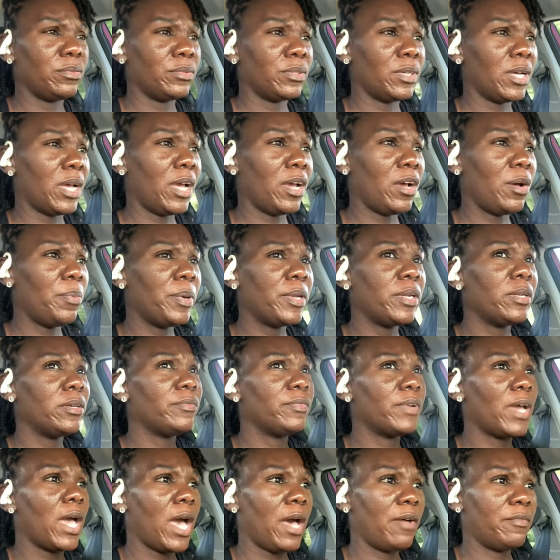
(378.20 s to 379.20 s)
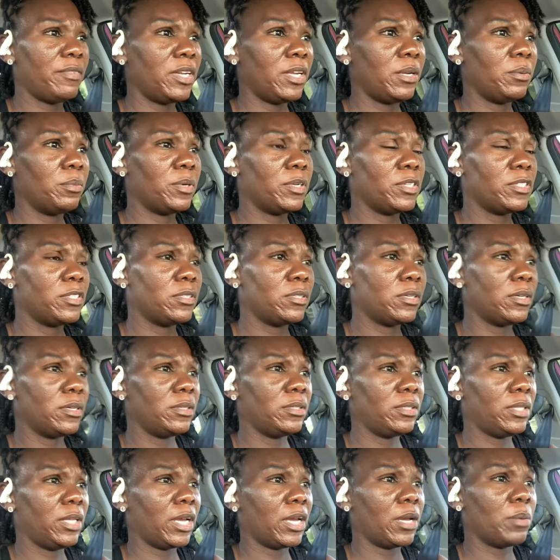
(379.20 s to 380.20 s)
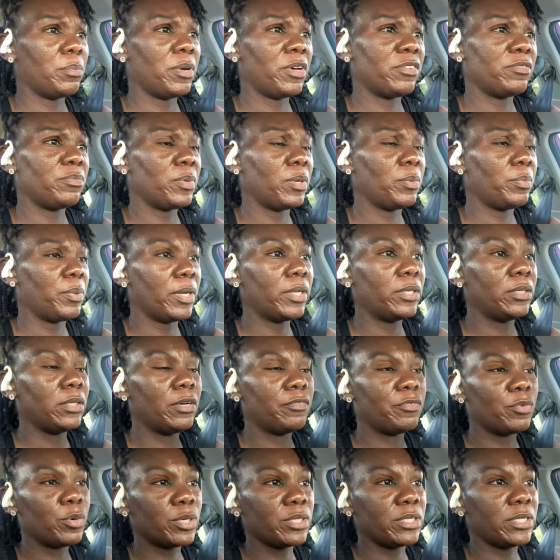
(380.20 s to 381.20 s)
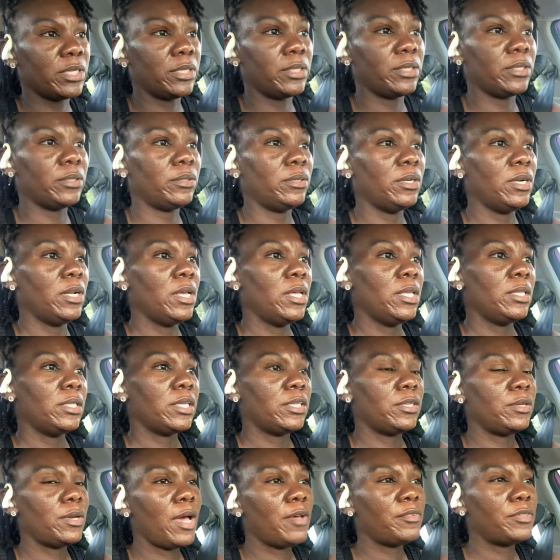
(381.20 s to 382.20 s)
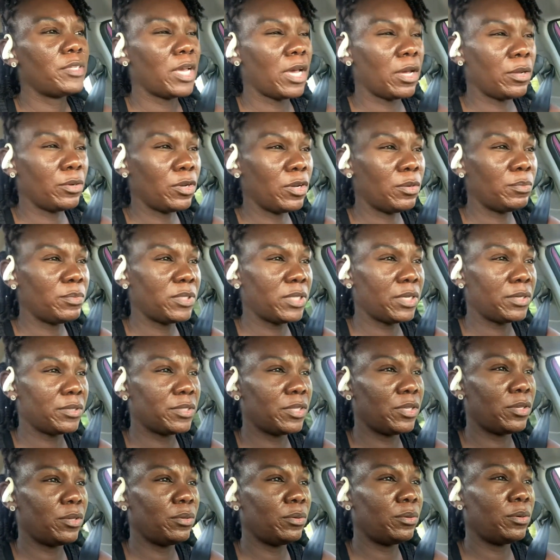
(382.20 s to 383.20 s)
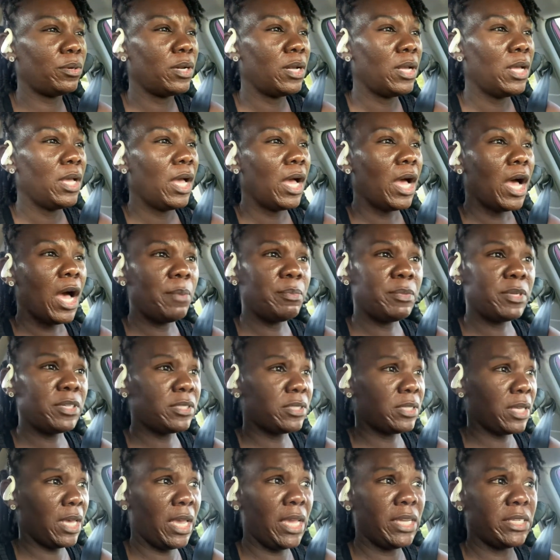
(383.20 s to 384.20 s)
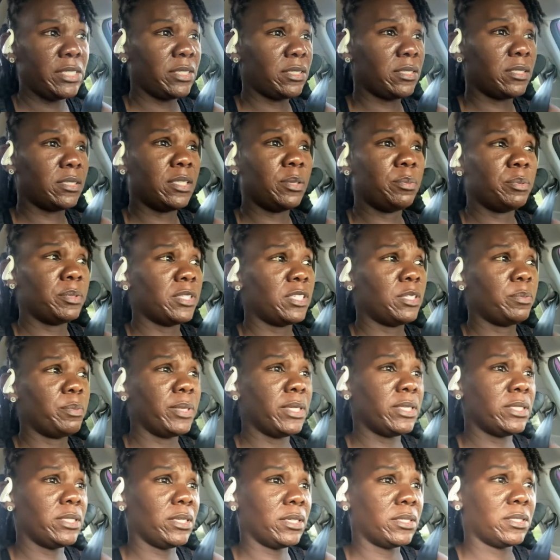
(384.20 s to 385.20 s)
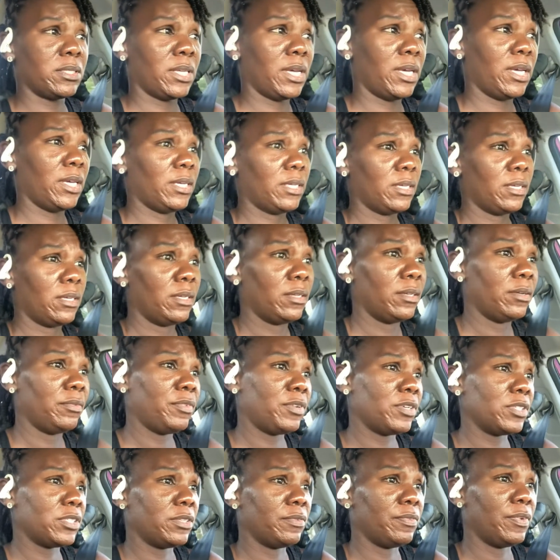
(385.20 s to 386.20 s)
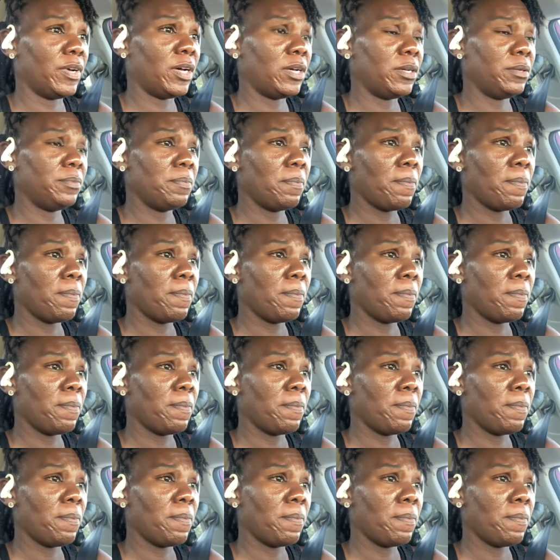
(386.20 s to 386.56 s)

I hope I don't even have neighbors like above me, but of course I do. They do have townhomes there too. I'm just anxious to see what this place looks like, first of all.